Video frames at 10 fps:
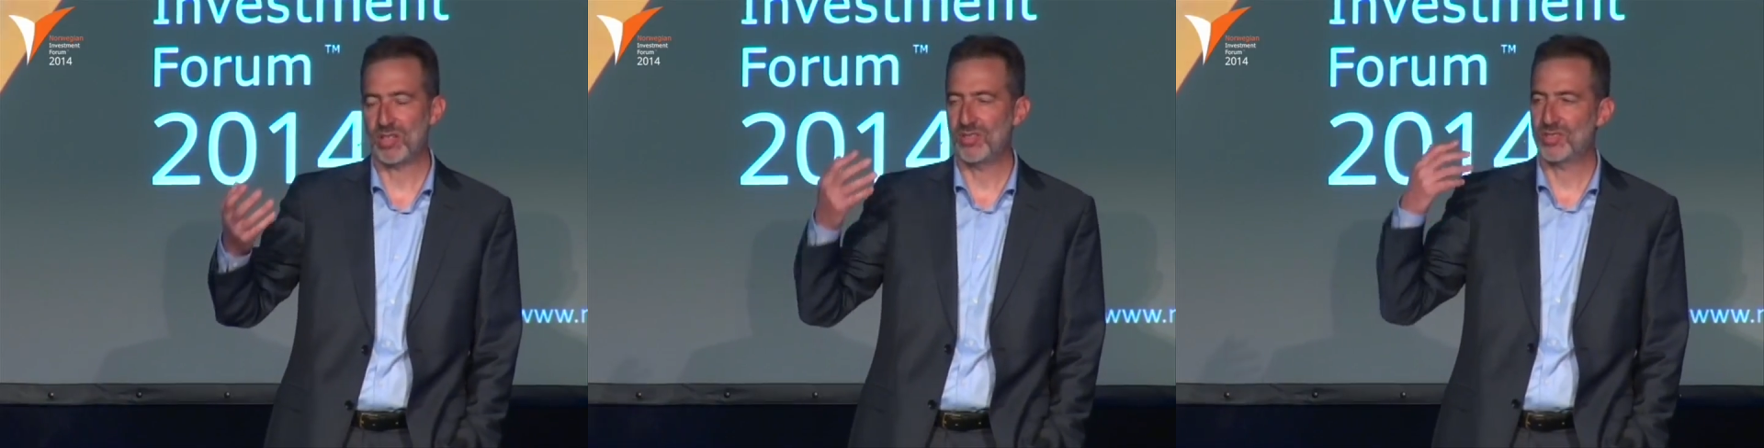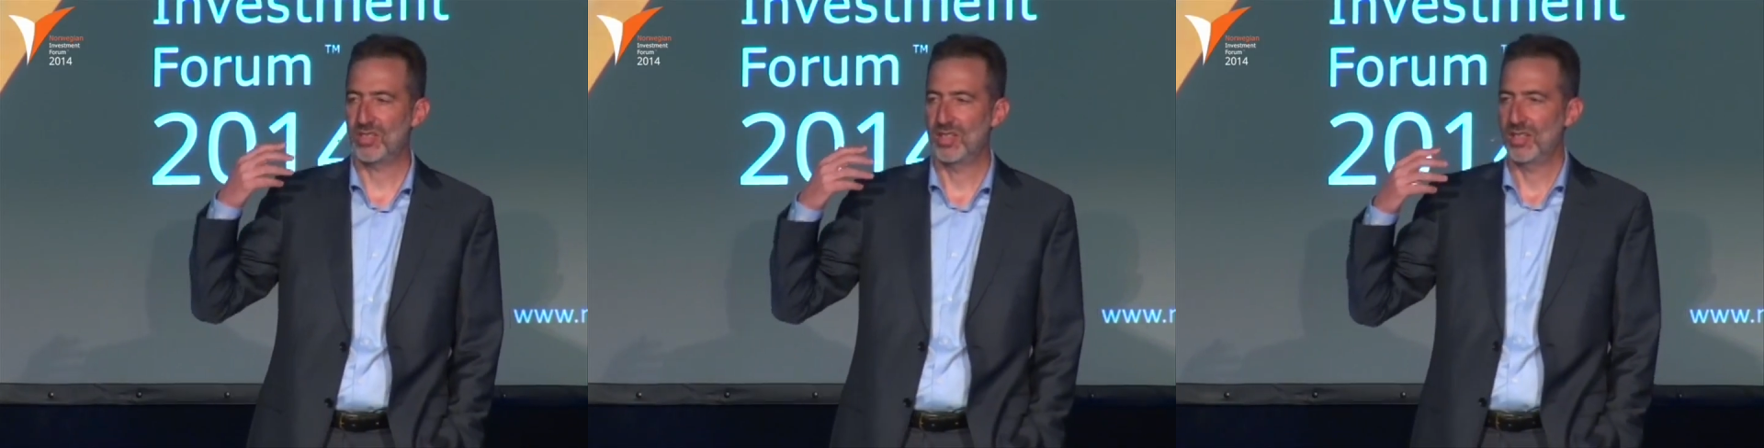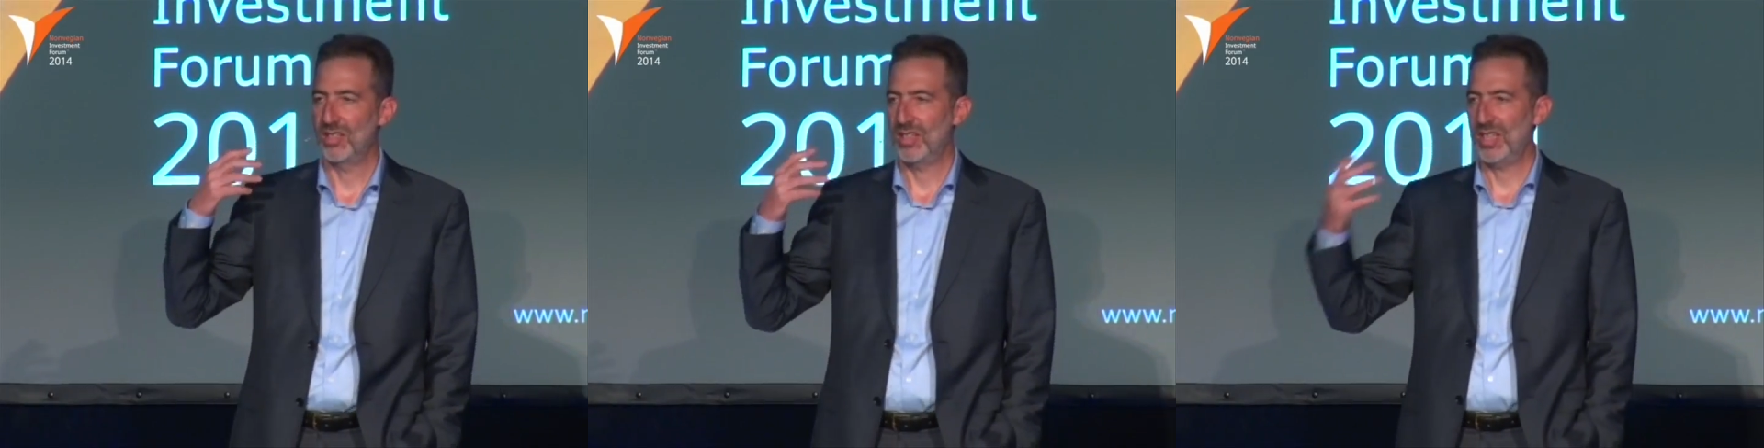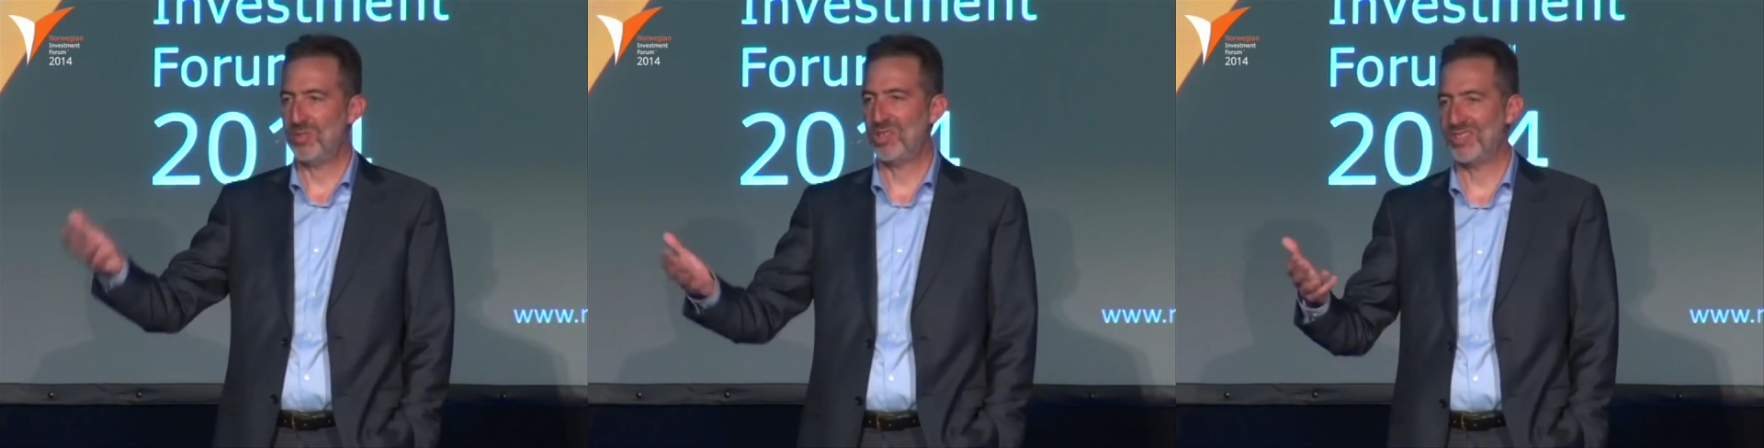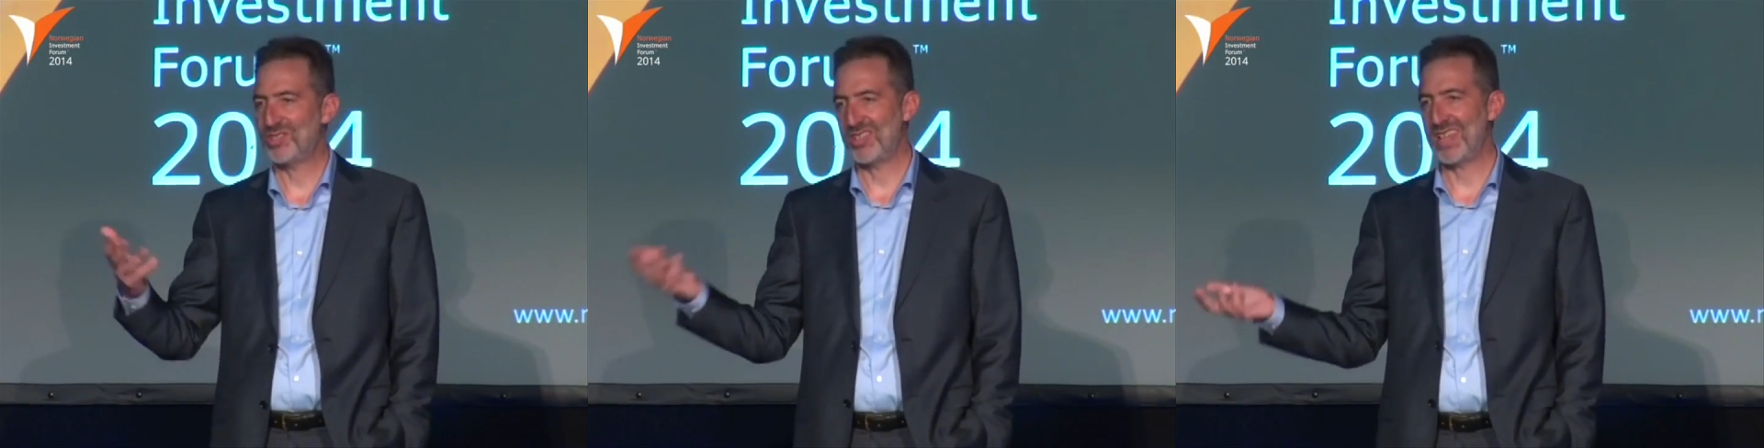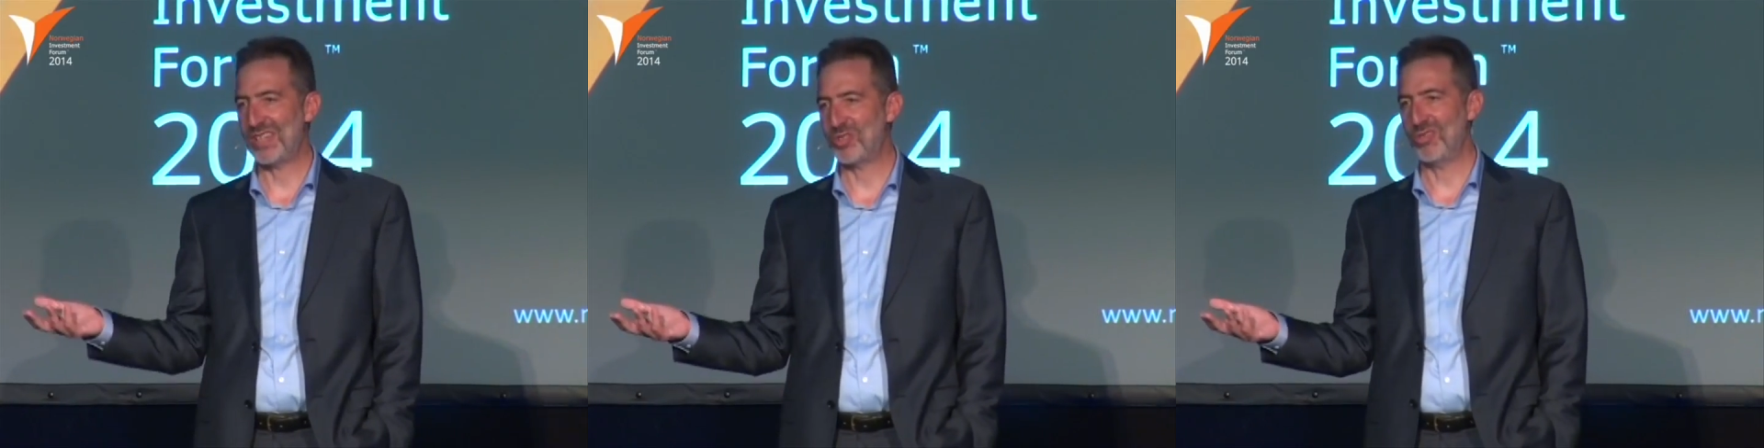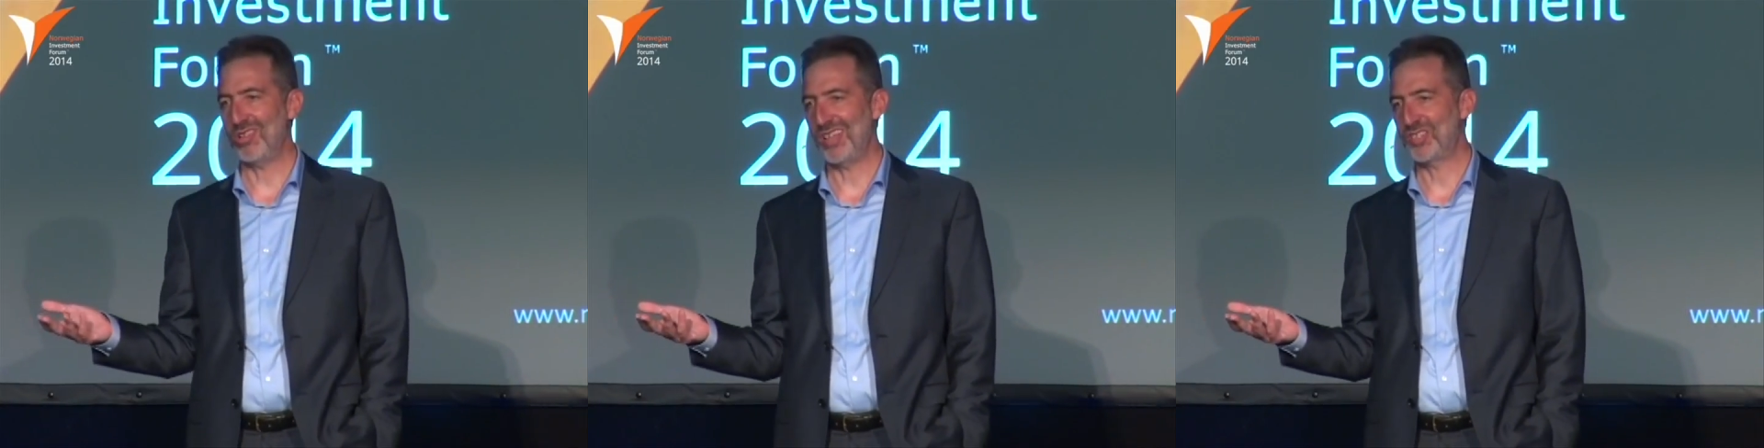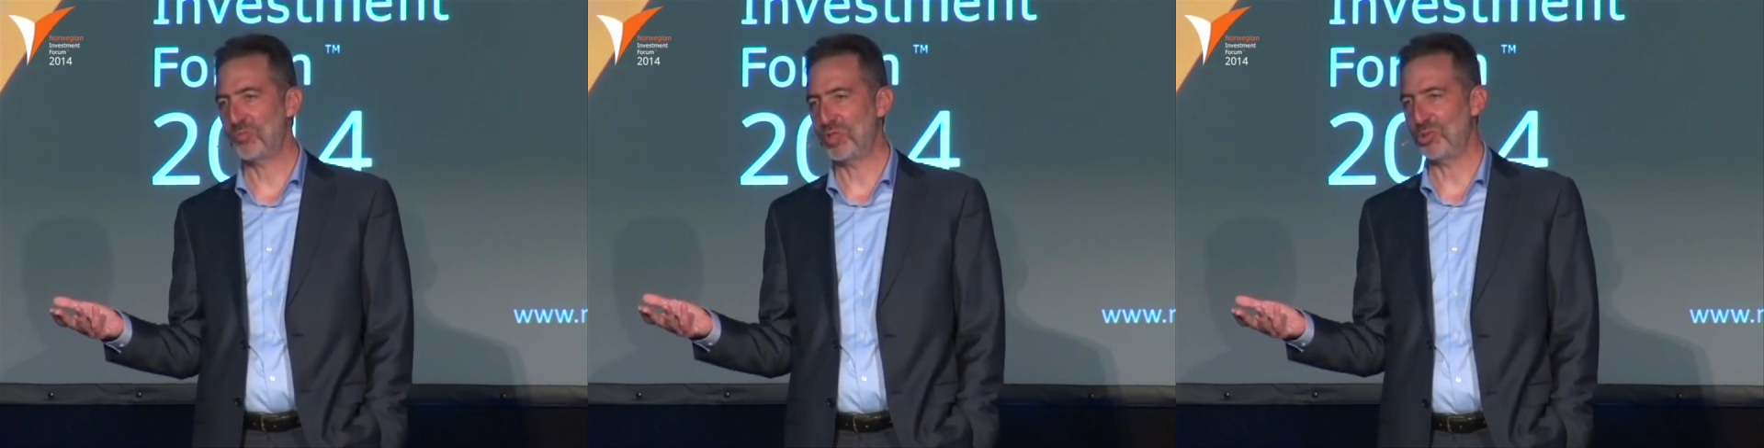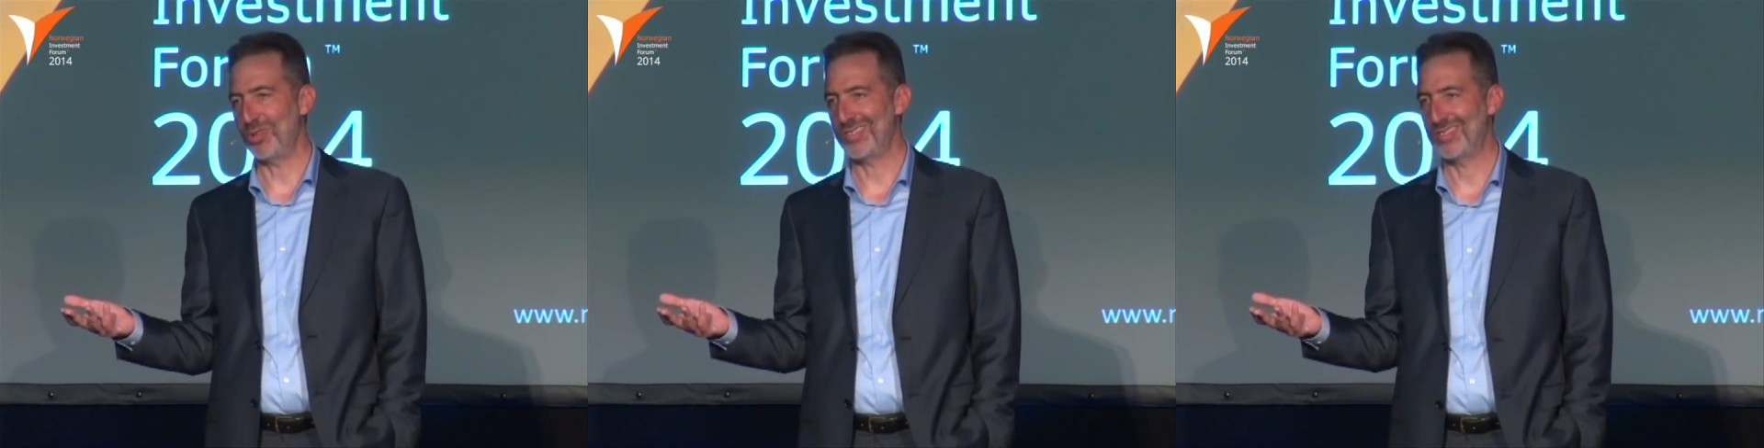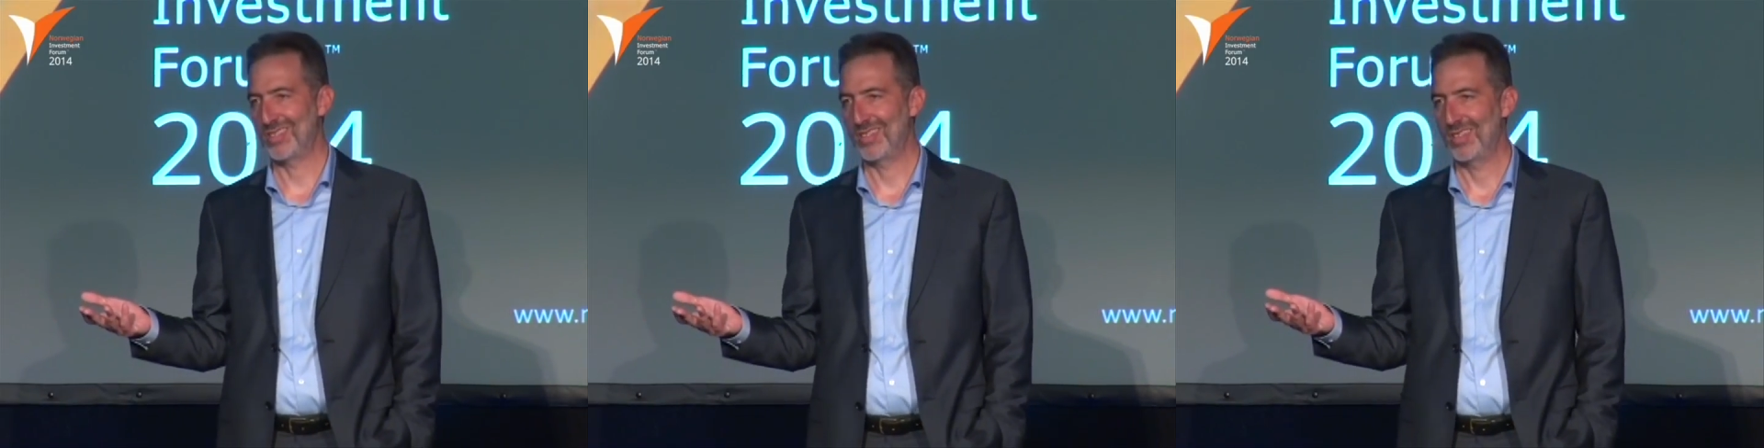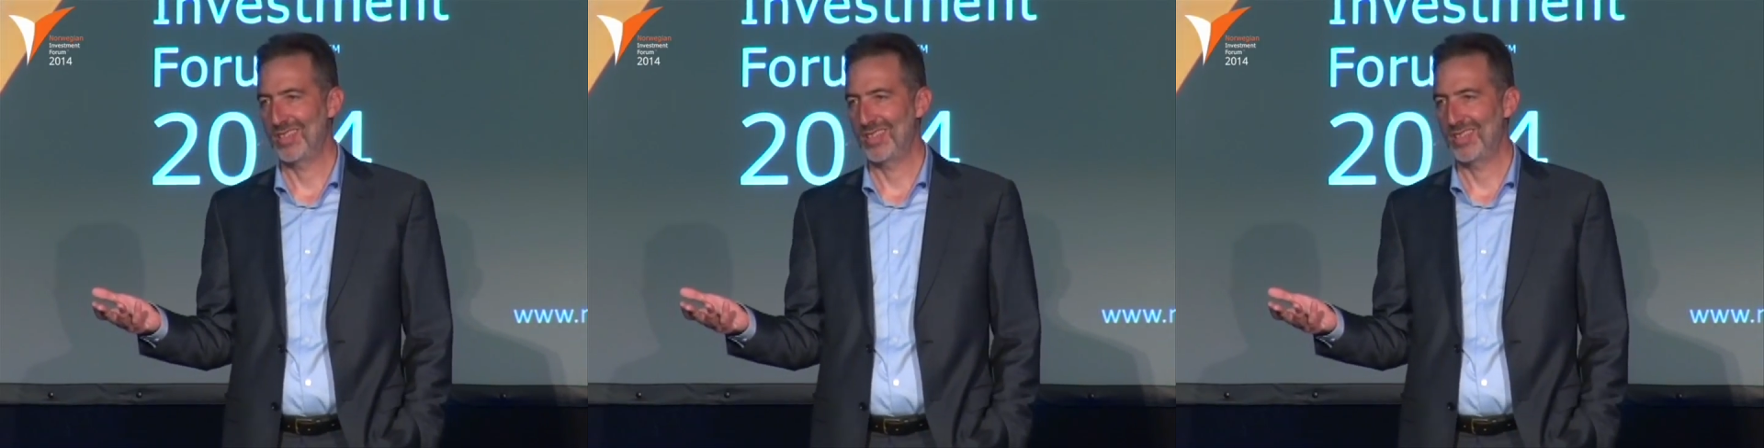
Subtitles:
Because immigrants are natural entrepreneurs.